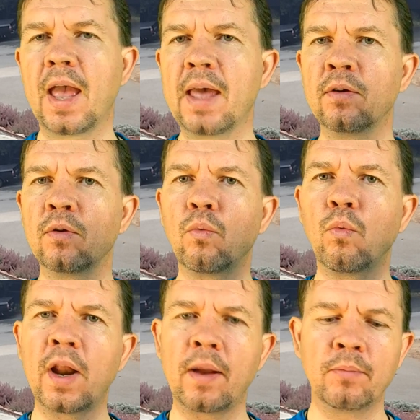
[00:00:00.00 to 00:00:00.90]
And
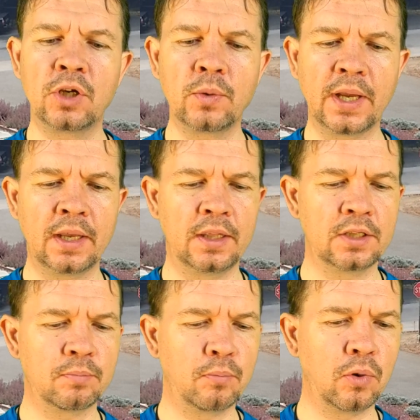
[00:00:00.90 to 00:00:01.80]
what I'm doing in
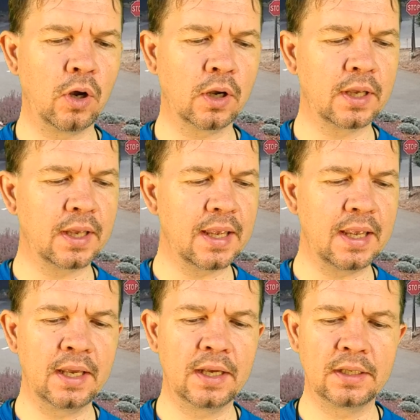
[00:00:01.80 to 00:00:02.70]
this book
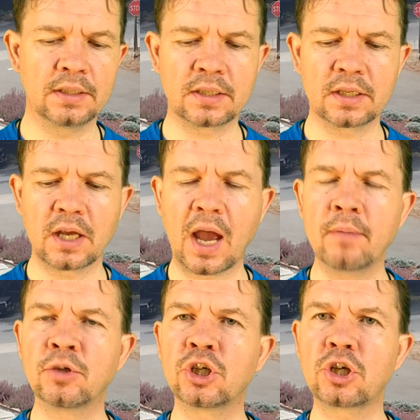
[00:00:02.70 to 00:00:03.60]
is
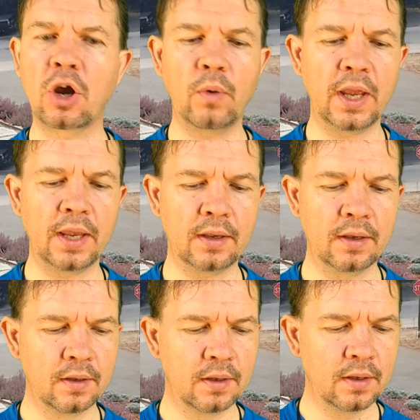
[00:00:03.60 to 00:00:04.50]
I'm
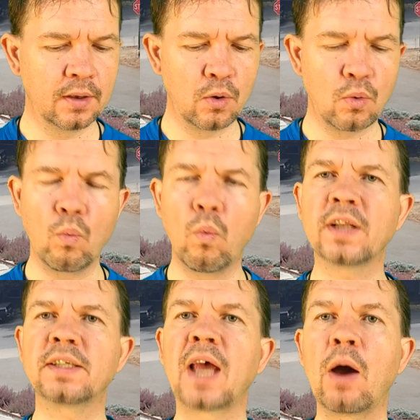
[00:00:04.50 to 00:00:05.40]
showing
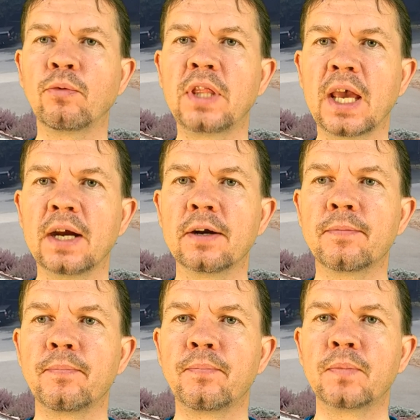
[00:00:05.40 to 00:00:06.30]
what's out there.
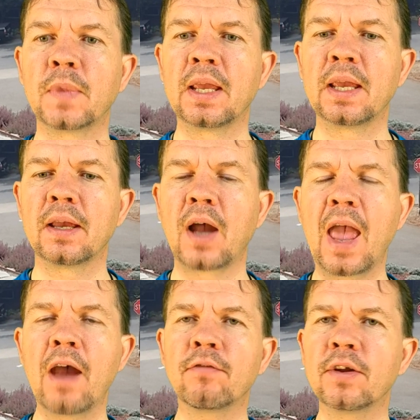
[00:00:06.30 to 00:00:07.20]

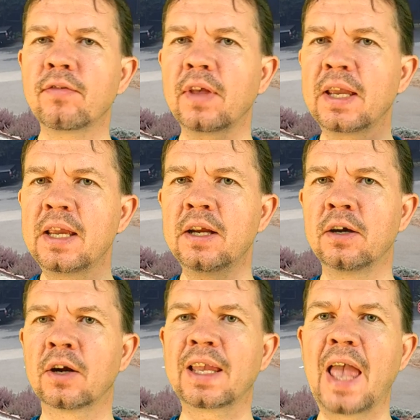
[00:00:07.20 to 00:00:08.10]
Everything
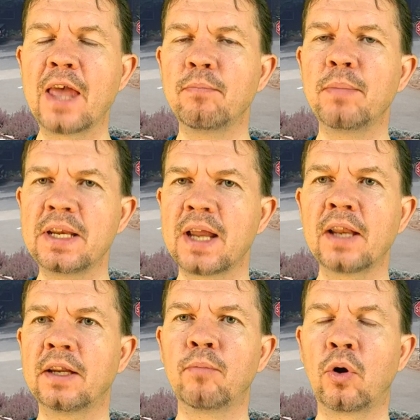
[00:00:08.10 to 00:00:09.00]
here can be
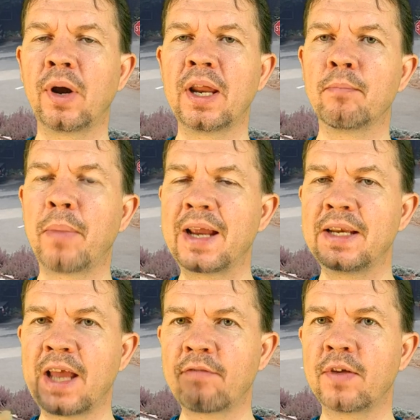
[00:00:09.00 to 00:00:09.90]
done in Marin by
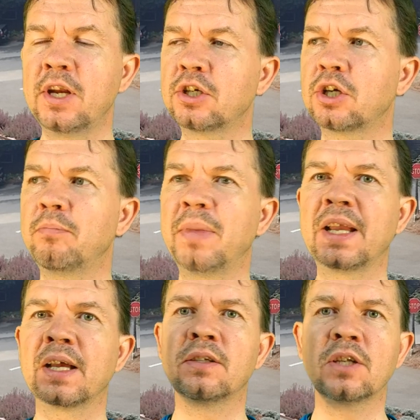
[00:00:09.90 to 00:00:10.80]
definition
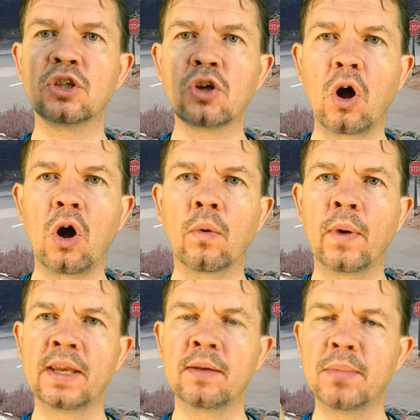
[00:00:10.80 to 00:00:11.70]
because it's
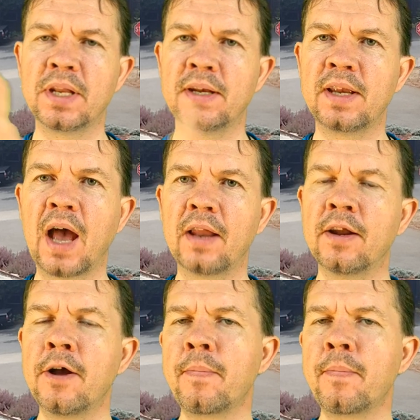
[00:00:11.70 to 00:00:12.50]
already been done.